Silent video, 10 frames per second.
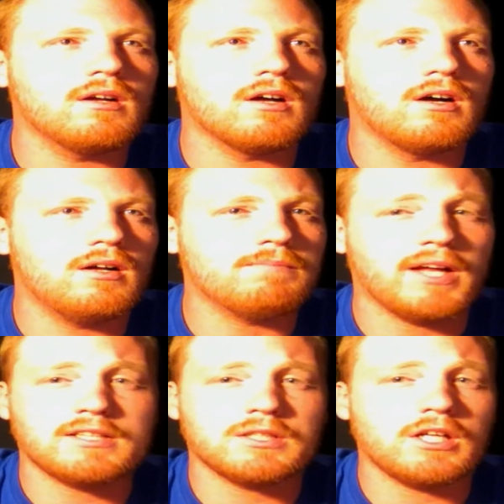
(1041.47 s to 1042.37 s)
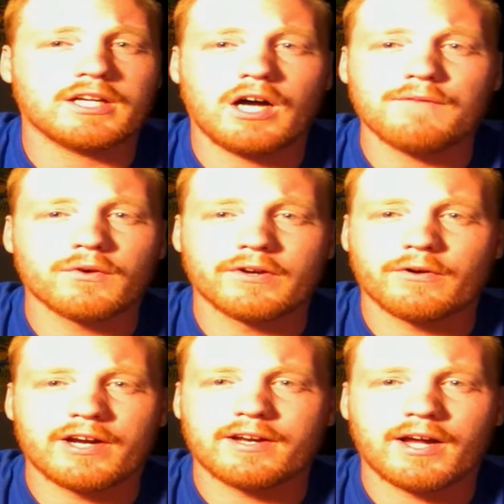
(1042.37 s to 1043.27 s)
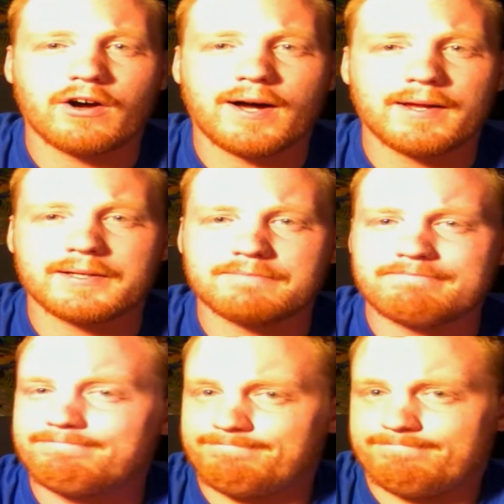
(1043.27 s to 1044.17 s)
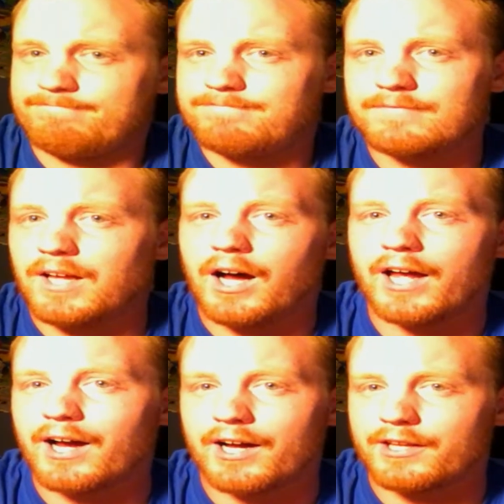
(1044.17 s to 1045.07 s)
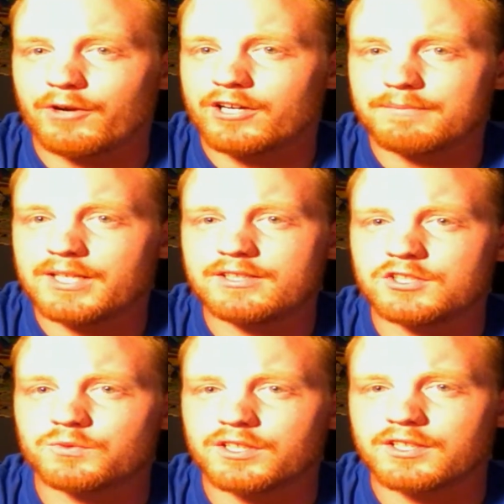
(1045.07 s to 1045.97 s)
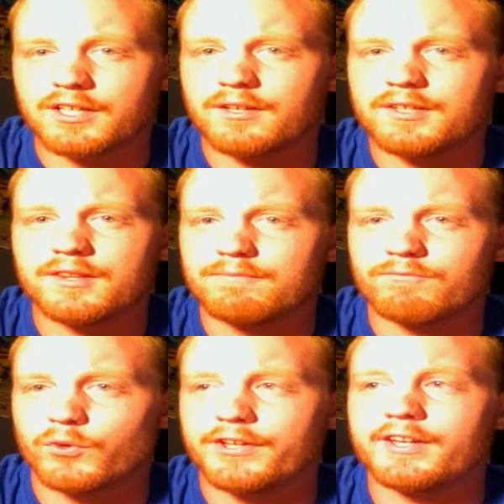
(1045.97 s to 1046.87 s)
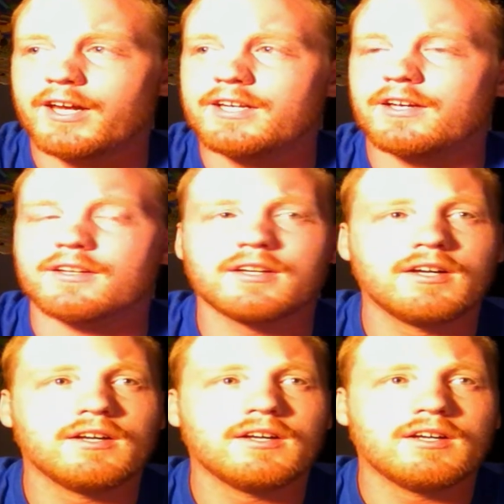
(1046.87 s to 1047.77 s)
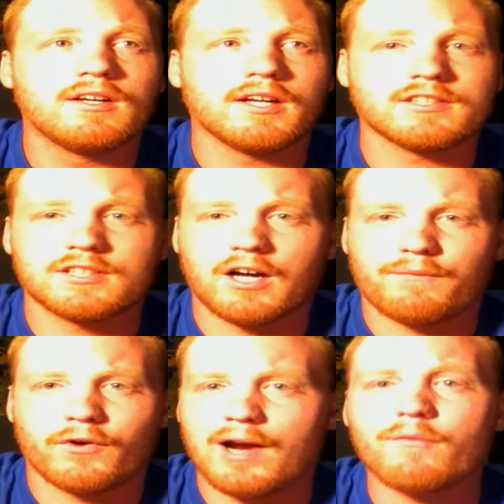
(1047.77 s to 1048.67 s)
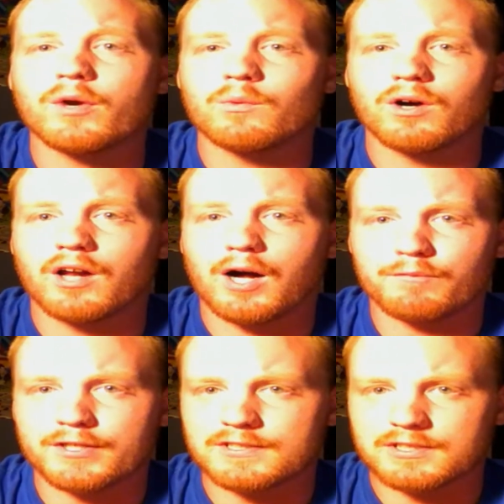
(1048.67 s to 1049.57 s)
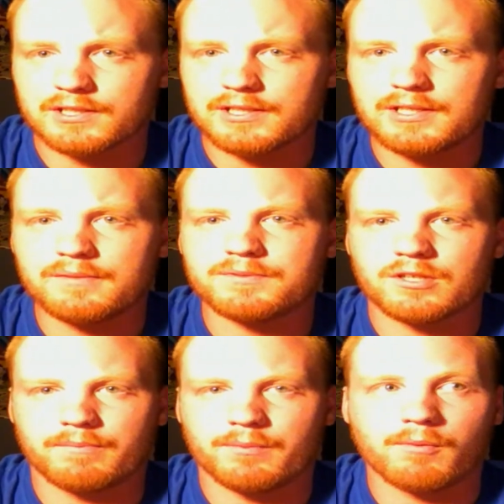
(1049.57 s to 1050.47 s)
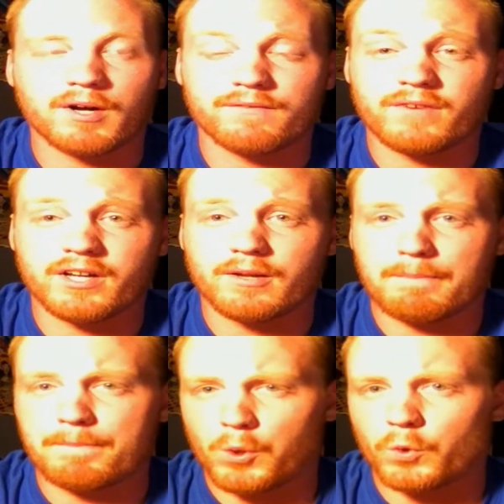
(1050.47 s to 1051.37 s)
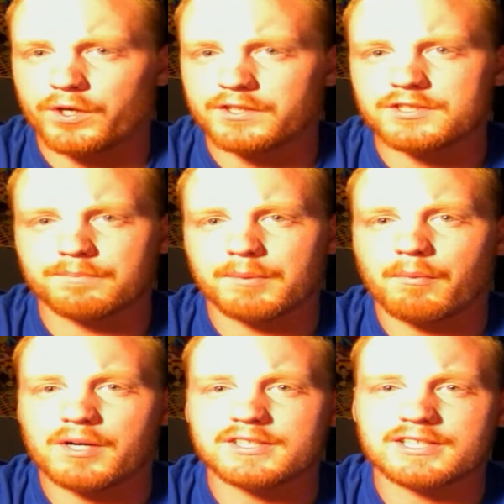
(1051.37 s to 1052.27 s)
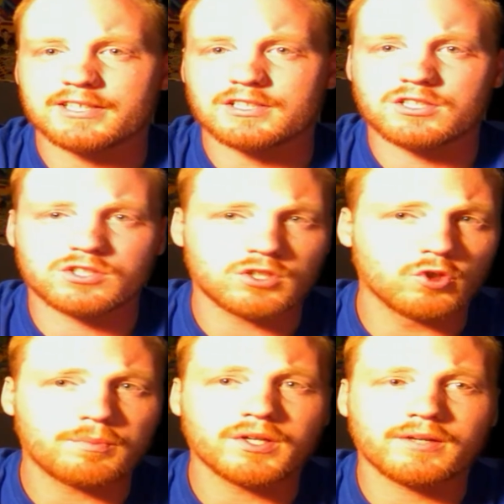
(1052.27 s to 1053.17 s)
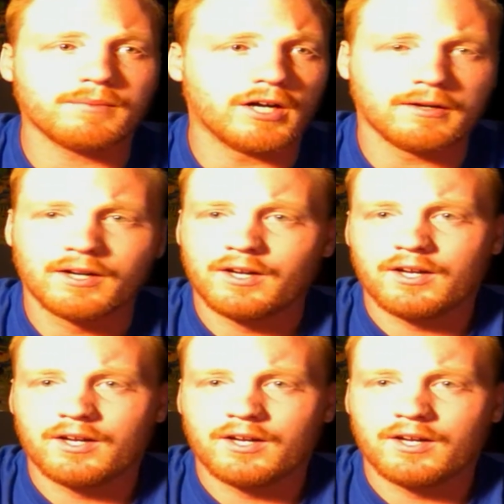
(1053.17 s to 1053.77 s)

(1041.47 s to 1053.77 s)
That's all I got for it right now. I highly recommend this one. I really like it. It's not for everyone, obviously. Some people might find it boring, some people might think it's stupid, but